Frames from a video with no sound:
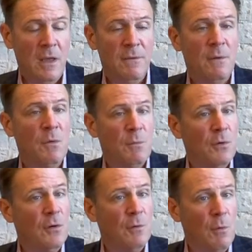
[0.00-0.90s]
And then we put
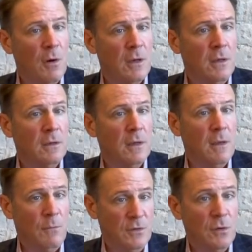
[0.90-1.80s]
it on the market,
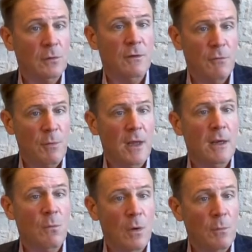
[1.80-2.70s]
and we told everybody
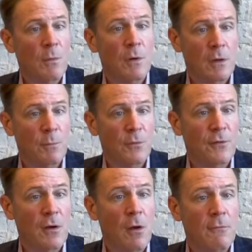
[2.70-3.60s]
when we were going to
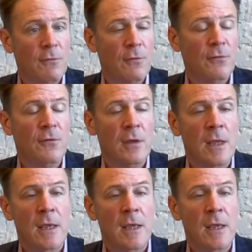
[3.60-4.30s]
present offers.